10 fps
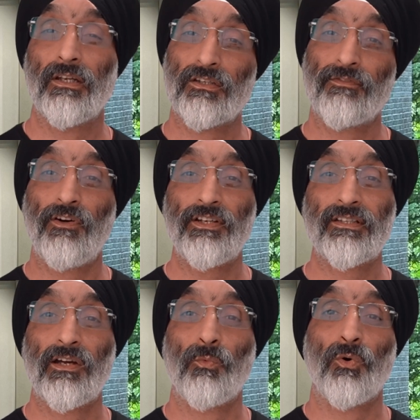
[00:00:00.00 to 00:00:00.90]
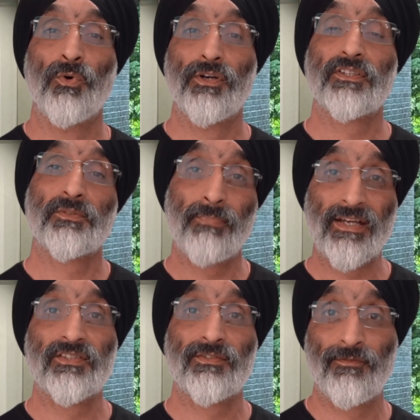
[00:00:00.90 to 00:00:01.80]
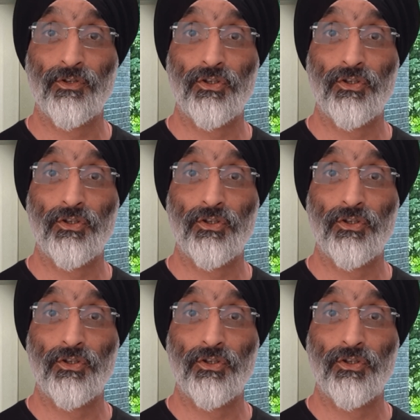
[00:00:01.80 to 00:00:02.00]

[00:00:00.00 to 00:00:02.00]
to find out what works best for